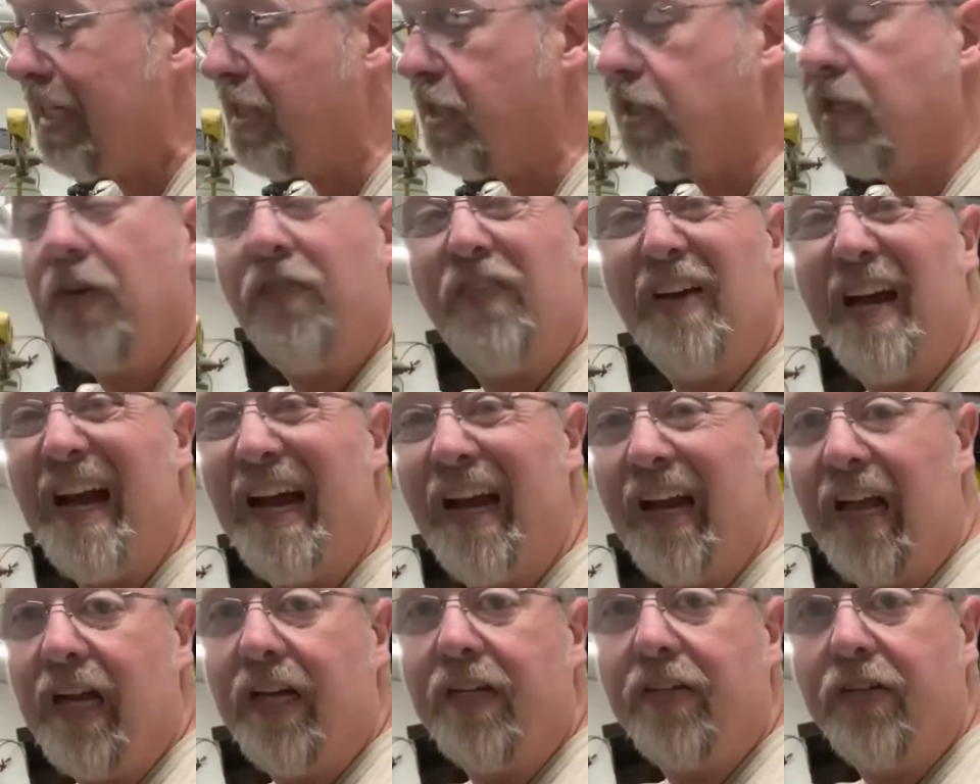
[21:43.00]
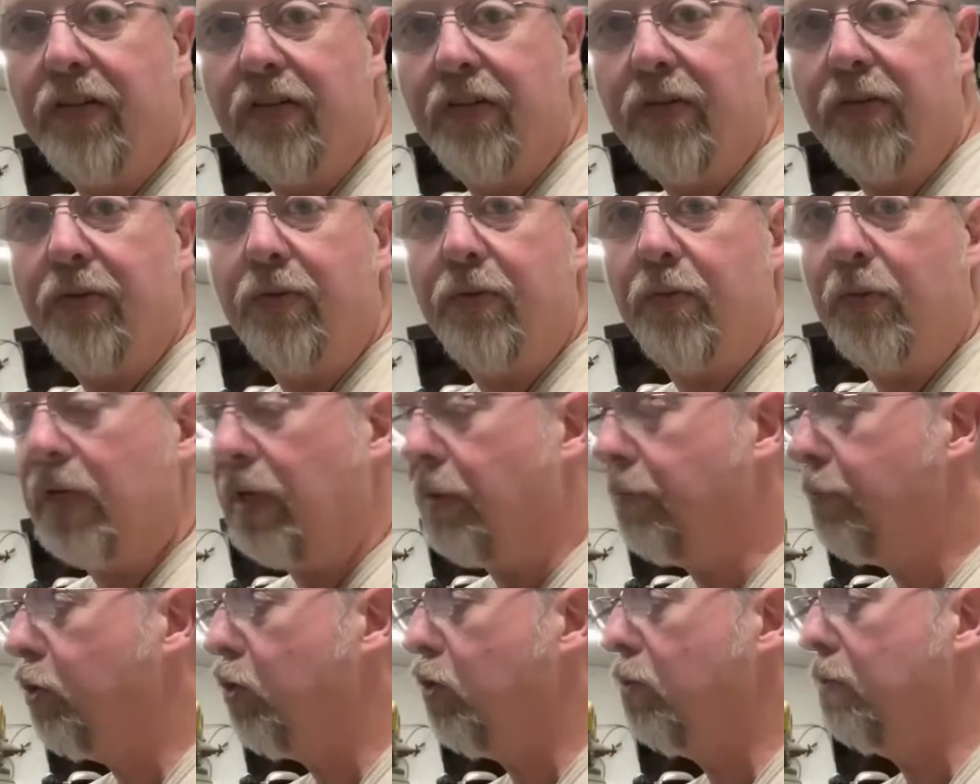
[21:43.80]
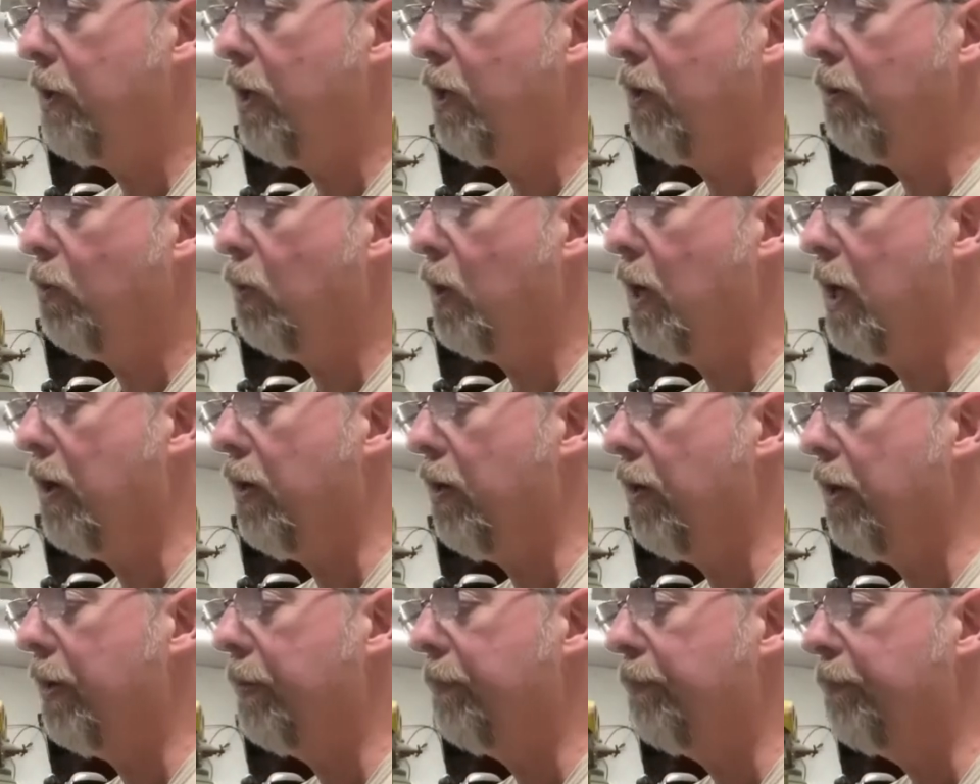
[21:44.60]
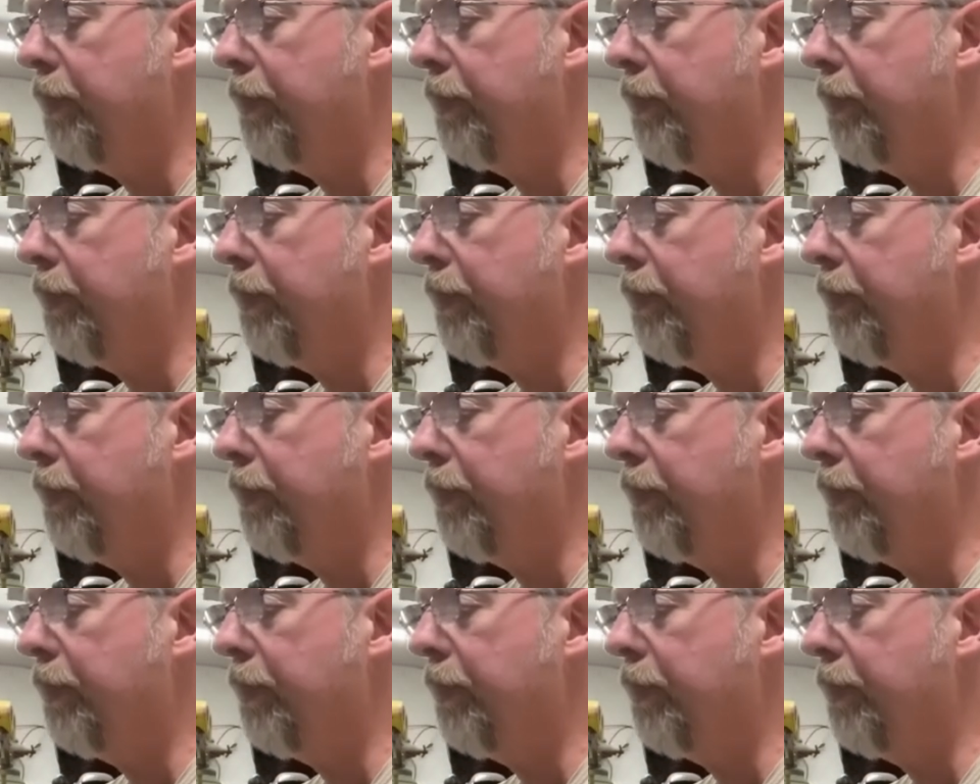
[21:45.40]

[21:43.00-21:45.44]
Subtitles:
stuff I like to do when I'm doing my wiring.